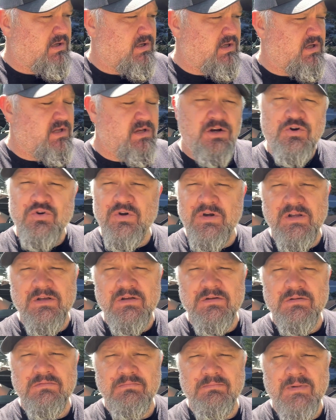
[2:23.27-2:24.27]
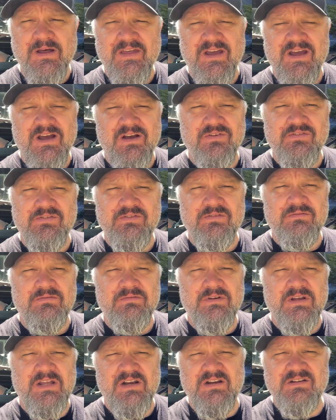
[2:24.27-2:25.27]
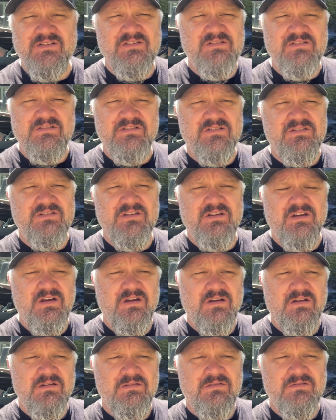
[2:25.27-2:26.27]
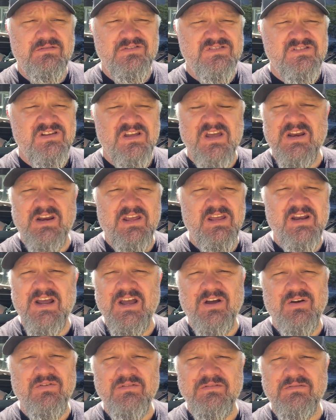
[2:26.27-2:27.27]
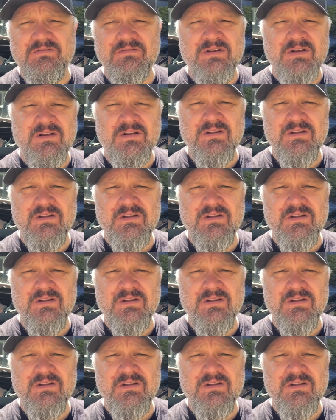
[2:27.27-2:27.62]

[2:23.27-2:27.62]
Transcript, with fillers: in a creek by the house. And it's just, uh, just to kind of get out and